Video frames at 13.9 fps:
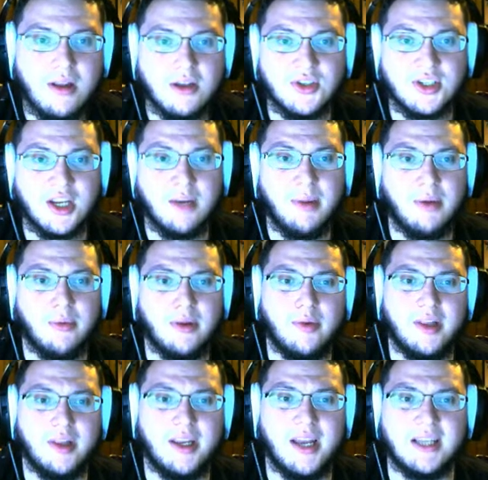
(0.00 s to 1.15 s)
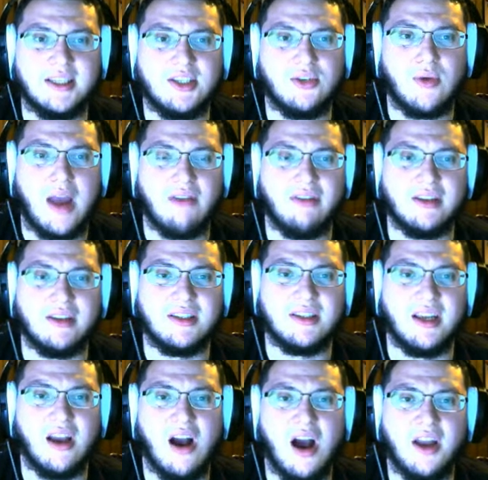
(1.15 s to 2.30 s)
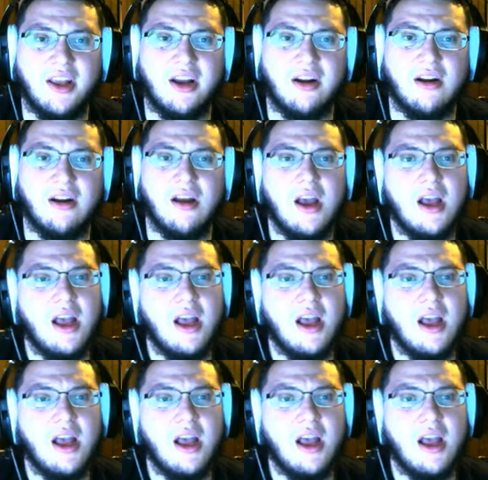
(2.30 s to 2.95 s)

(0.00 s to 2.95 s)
So it's going to be really, really nice to have this thing on here.